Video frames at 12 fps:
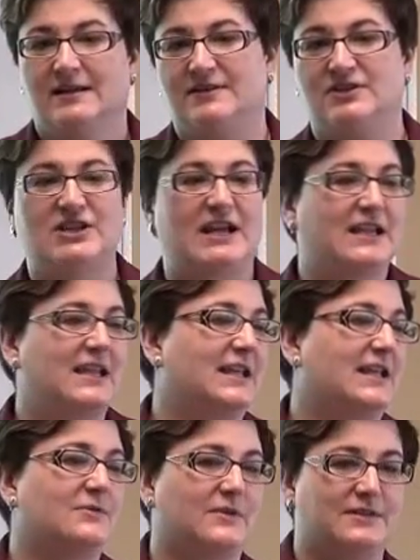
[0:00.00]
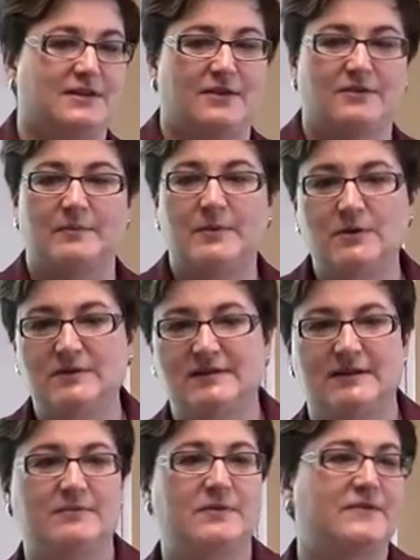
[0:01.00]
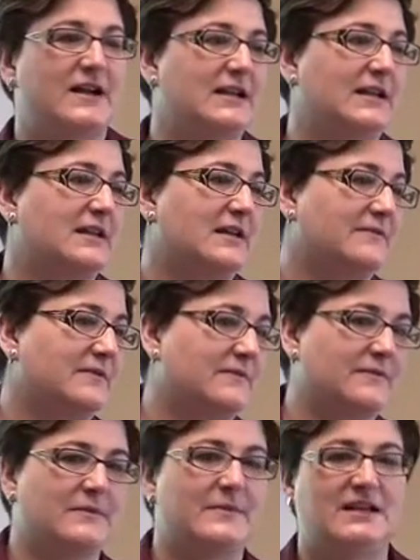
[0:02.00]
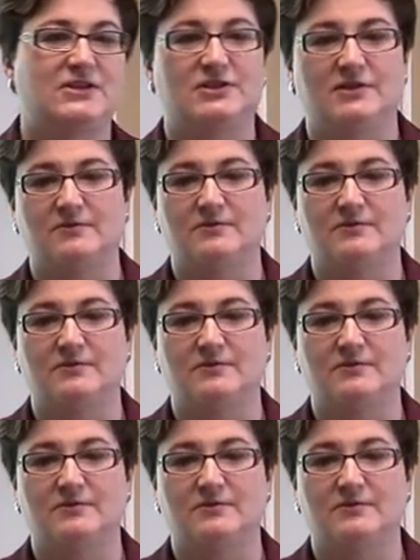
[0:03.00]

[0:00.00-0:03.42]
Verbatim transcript: the checking in with the other person, providing enough information,